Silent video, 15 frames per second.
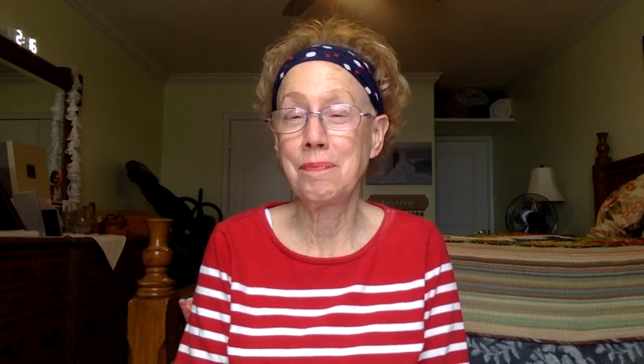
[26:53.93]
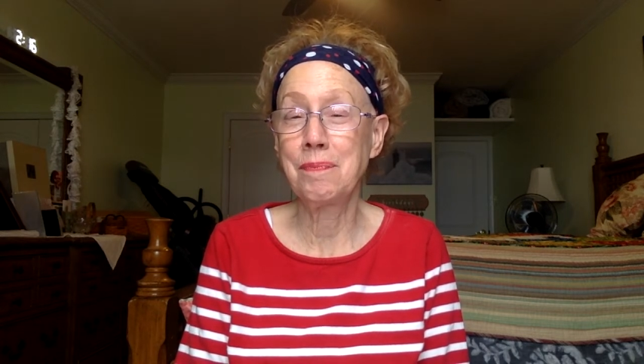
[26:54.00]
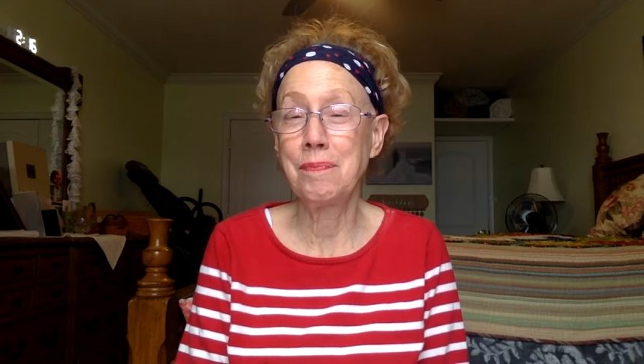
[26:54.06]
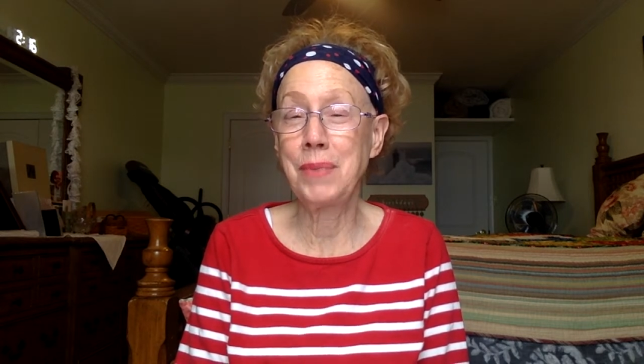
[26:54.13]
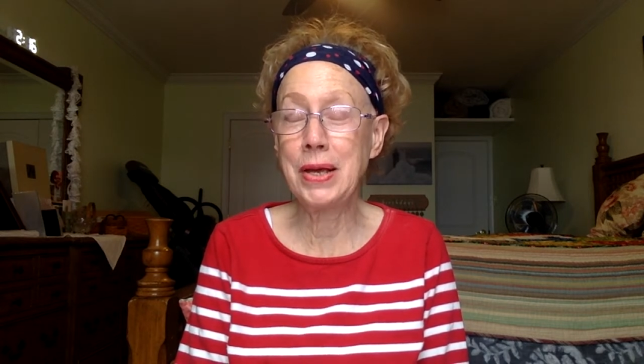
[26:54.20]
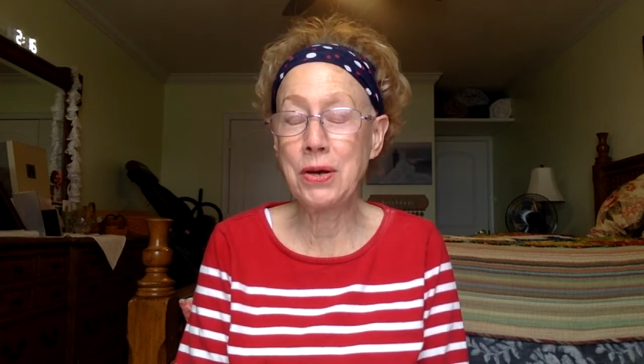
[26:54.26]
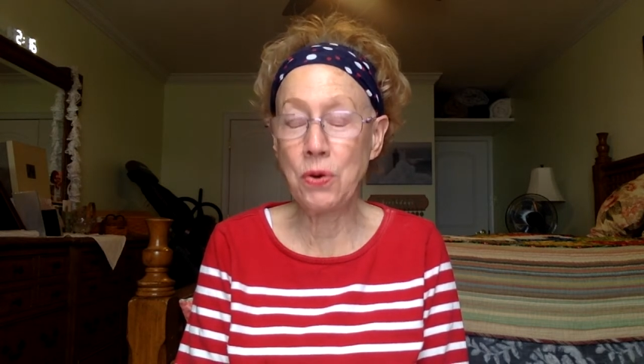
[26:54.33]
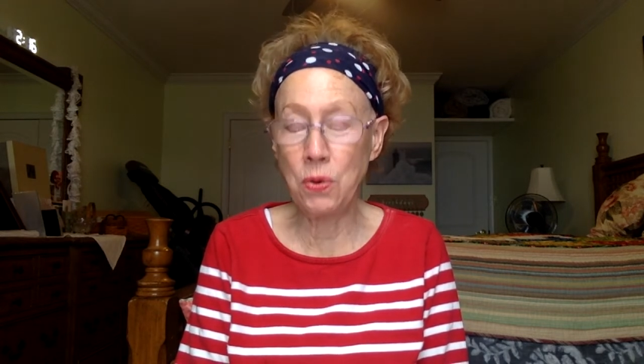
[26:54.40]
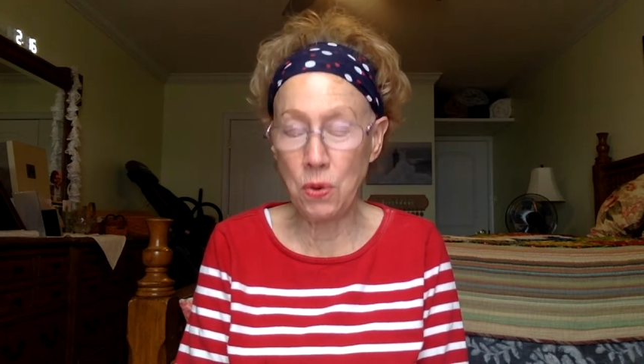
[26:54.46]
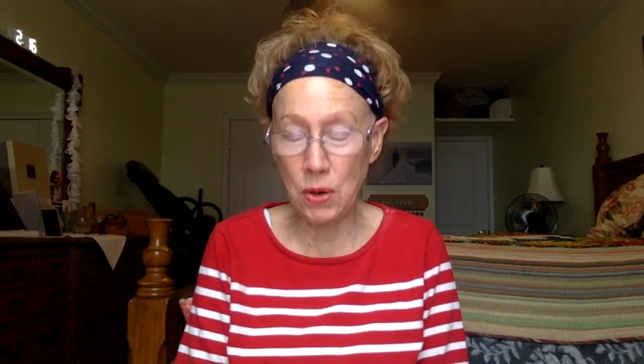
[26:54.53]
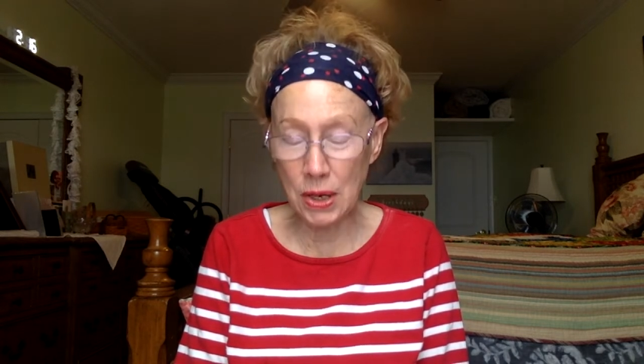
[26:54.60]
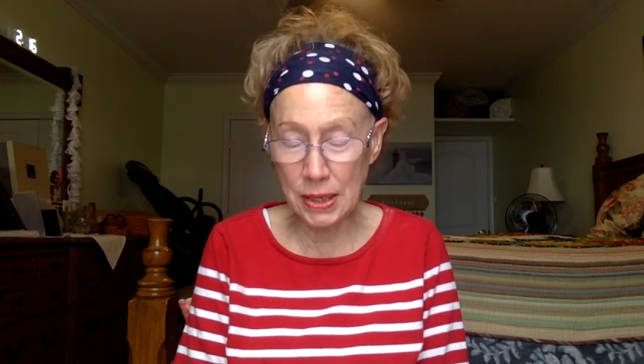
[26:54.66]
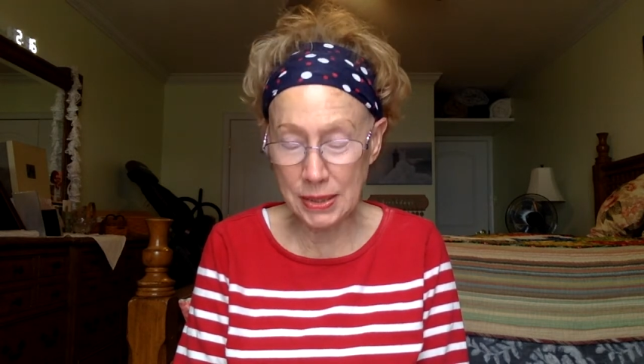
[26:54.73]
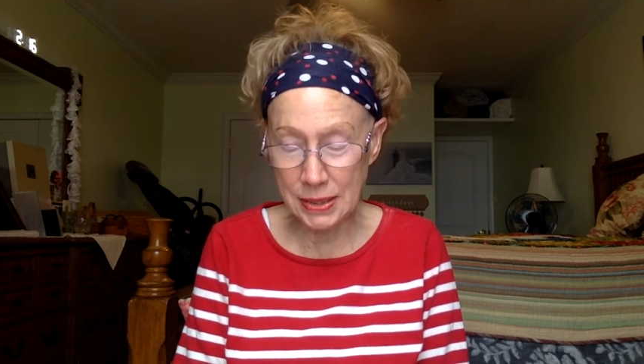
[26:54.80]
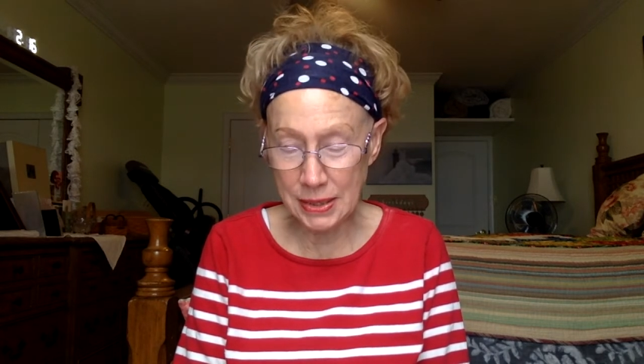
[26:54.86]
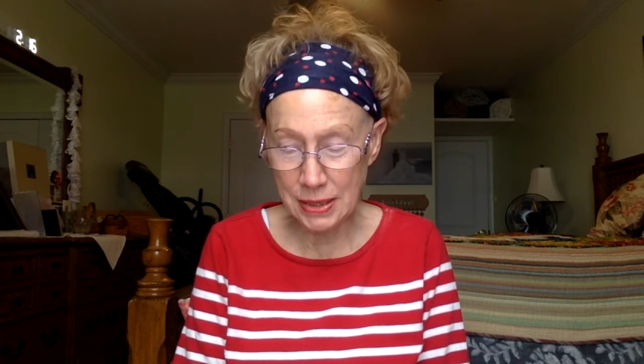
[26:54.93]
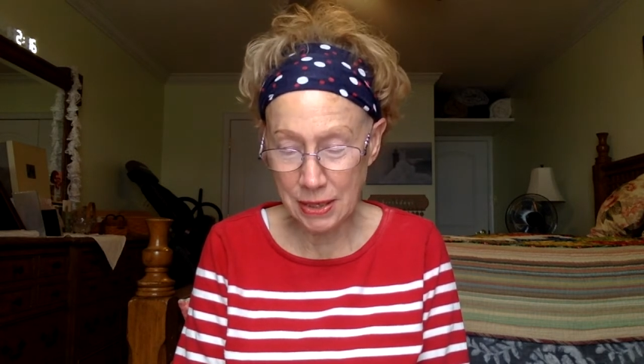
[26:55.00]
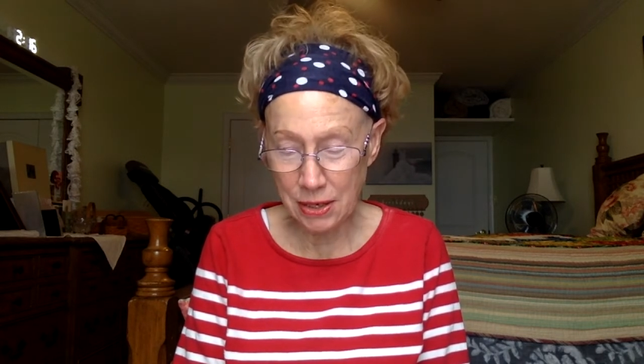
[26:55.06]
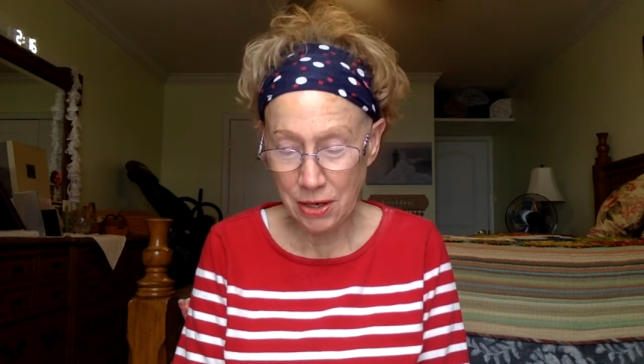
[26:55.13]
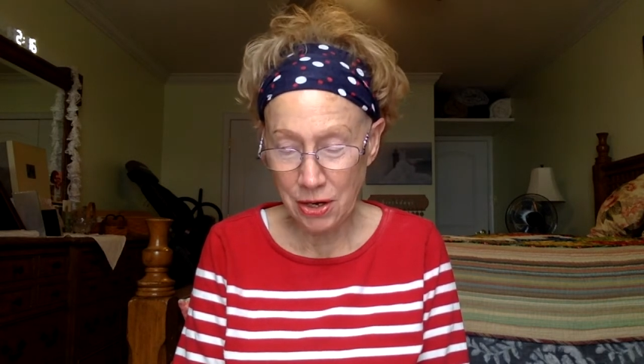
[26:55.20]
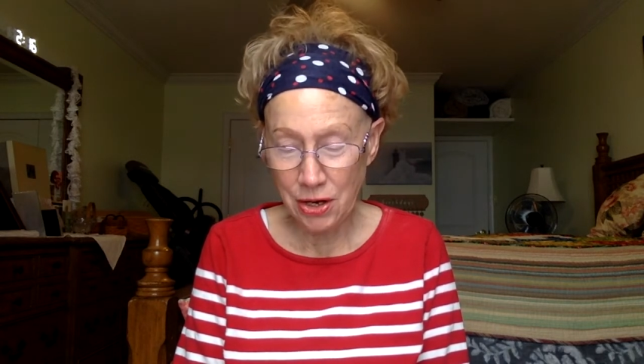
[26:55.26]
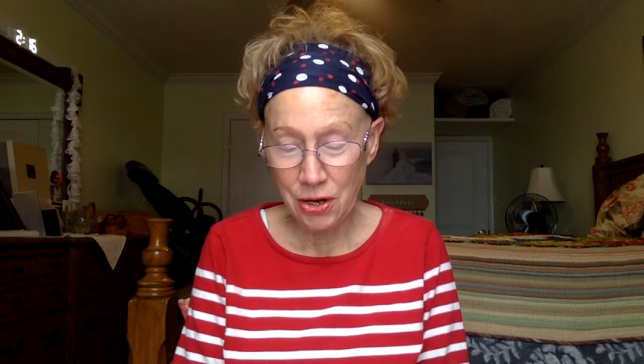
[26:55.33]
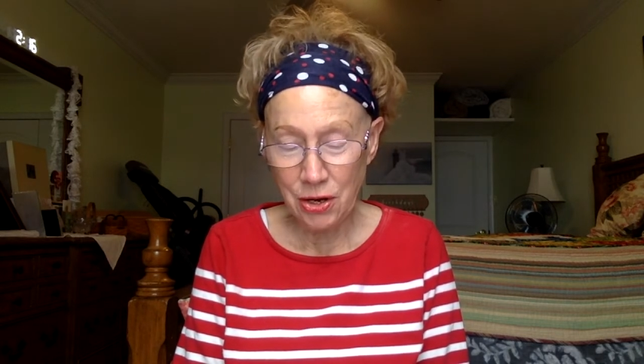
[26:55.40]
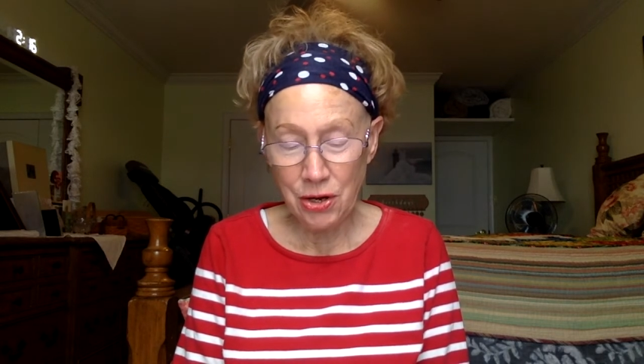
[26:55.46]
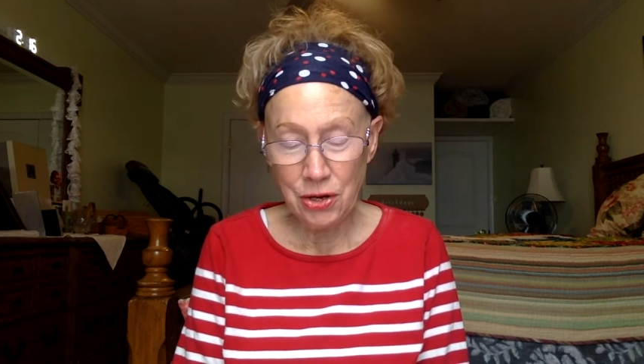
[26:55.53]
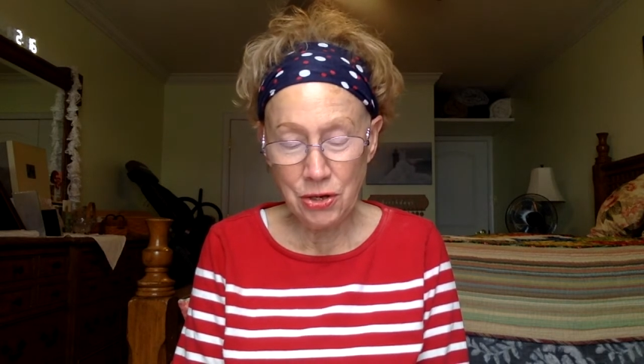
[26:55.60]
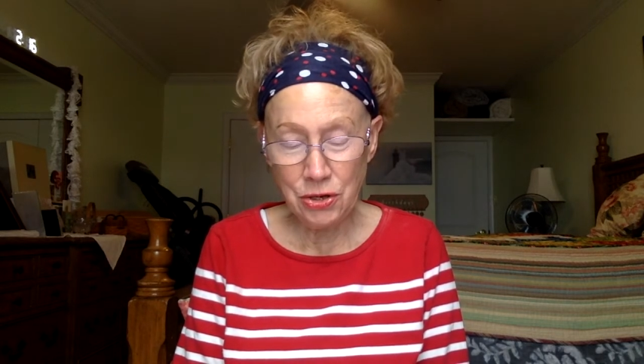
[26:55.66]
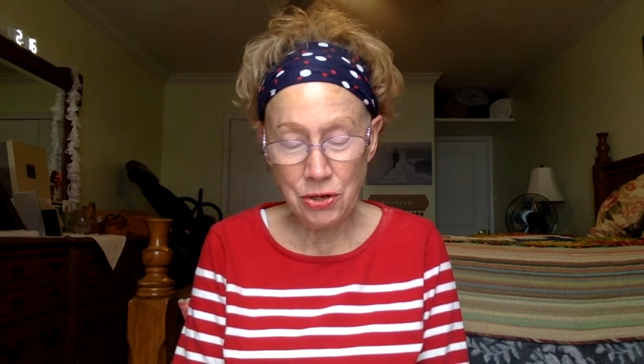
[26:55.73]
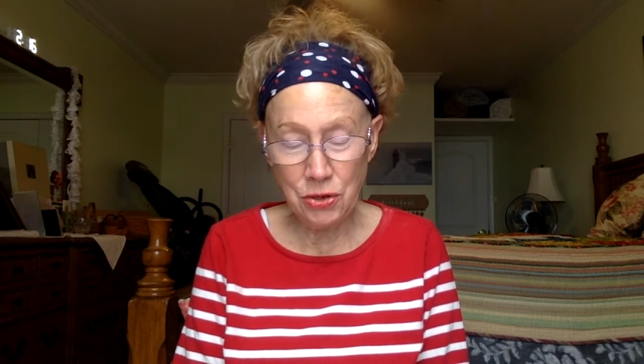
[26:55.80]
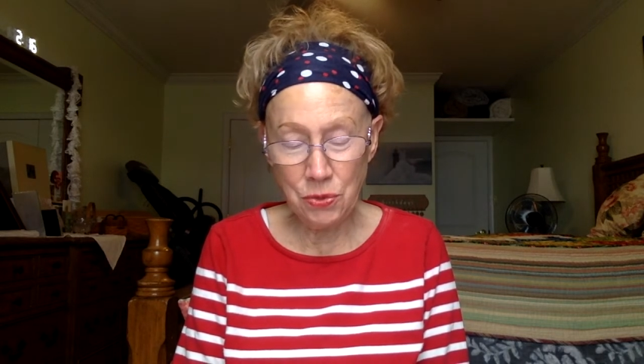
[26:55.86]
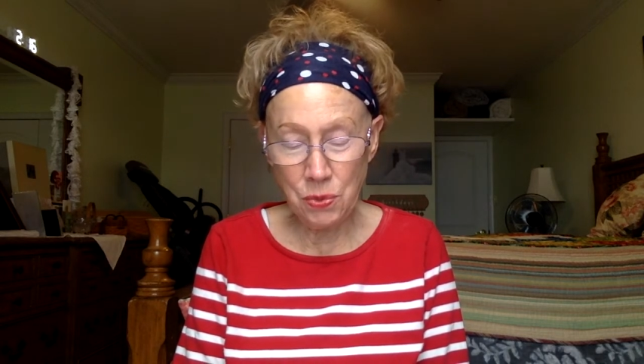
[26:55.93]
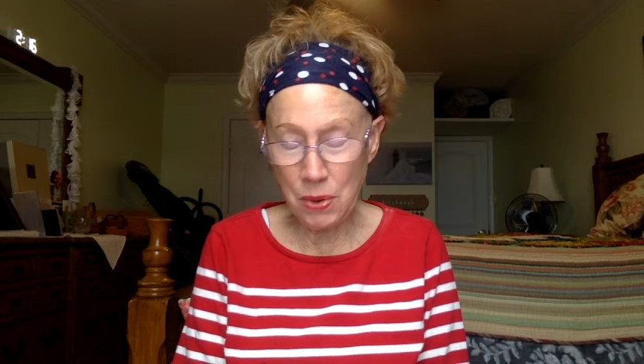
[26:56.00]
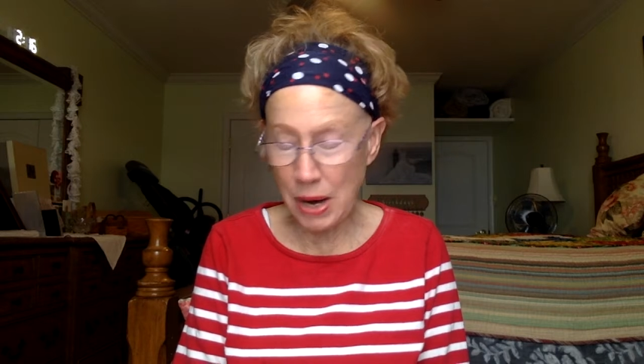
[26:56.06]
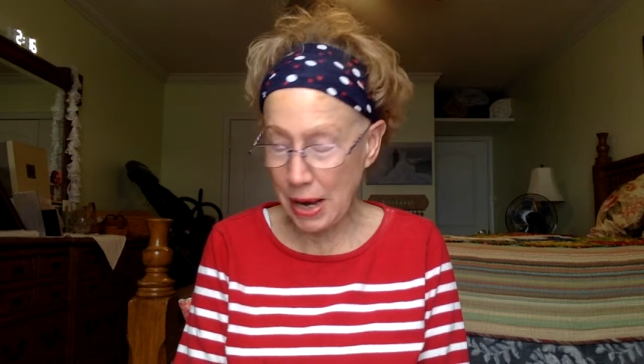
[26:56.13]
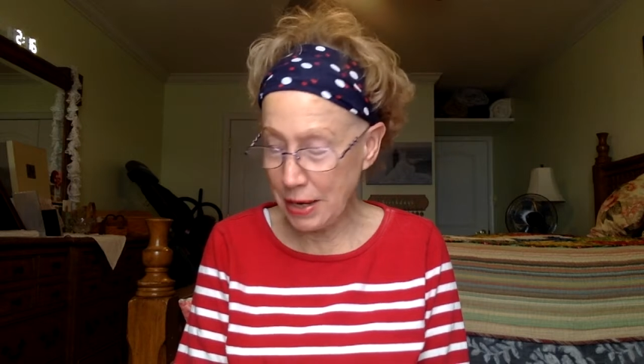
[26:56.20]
because you